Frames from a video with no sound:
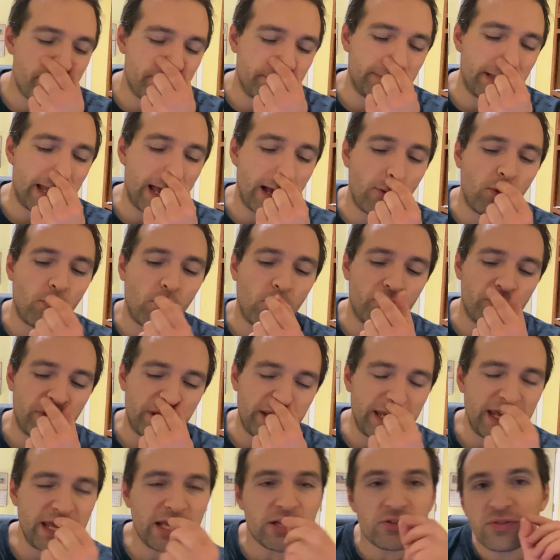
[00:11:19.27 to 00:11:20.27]
Now,
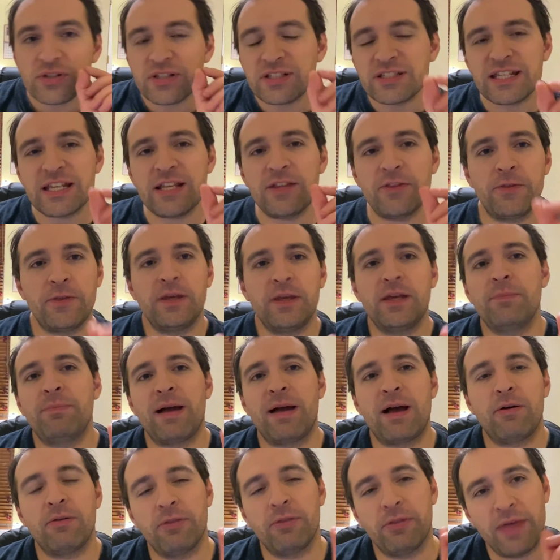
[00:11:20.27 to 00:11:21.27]
the interesting thing
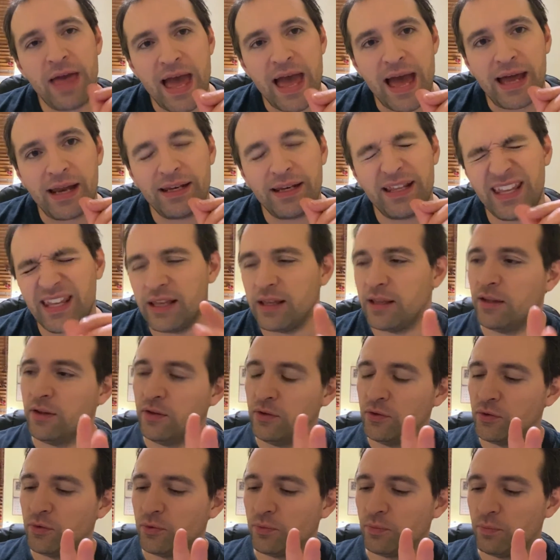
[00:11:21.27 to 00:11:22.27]
about that
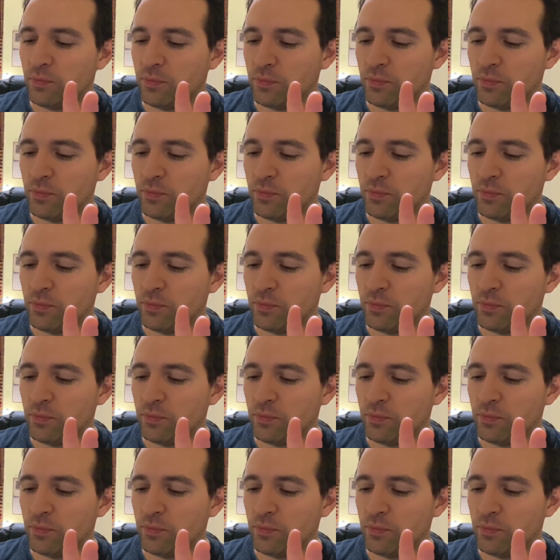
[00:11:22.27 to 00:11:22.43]
is,